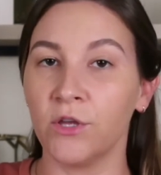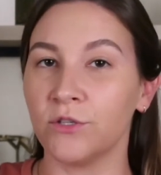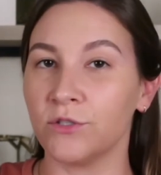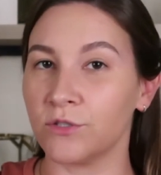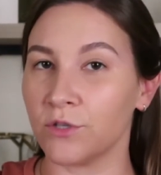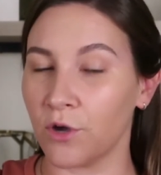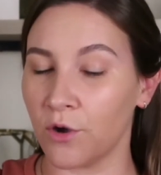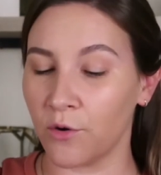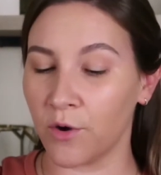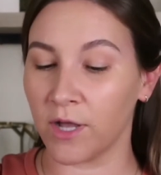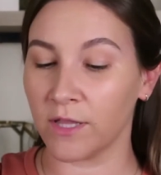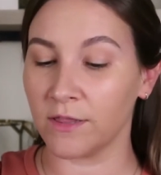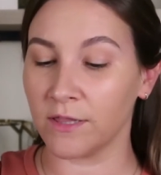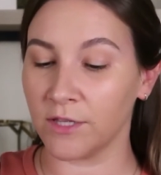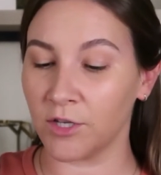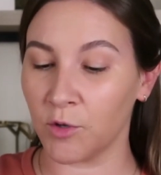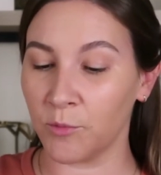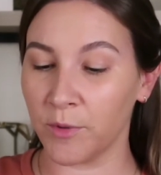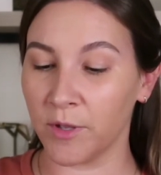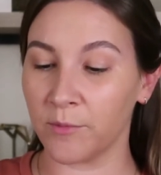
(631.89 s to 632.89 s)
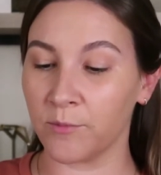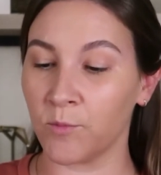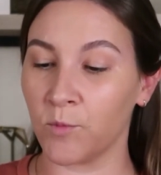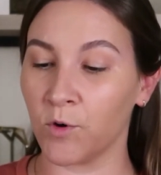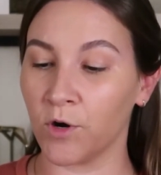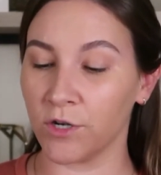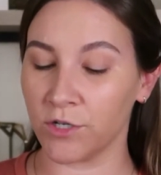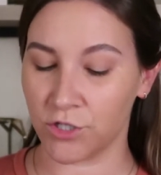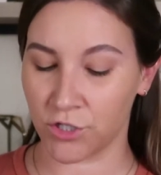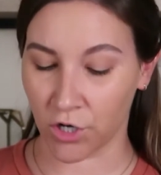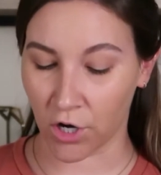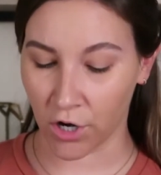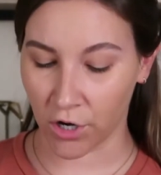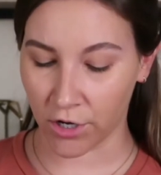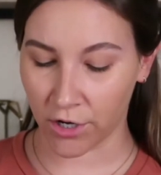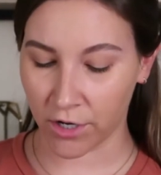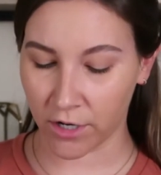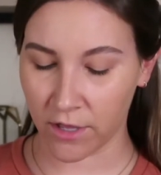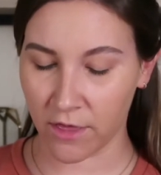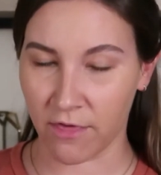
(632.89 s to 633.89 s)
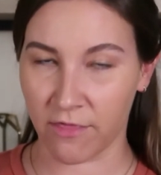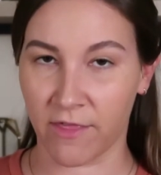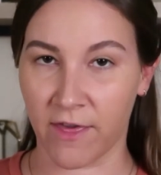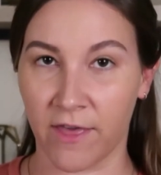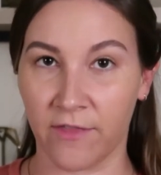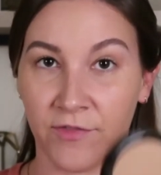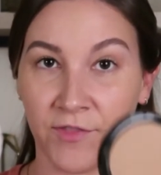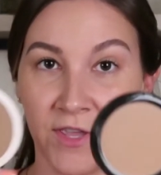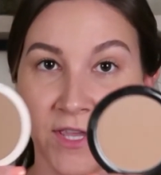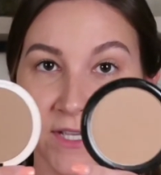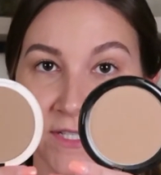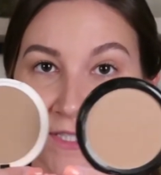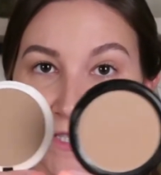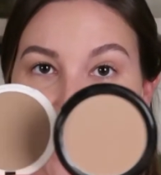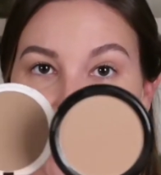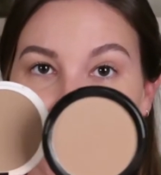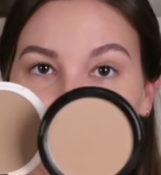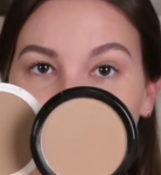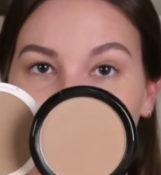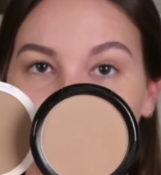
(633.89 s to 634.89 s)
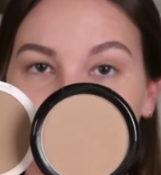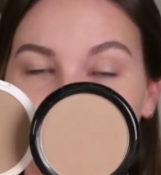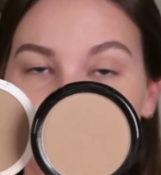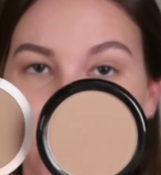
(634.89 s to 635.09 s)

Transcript: So a little bit more dark than the Aesthetica.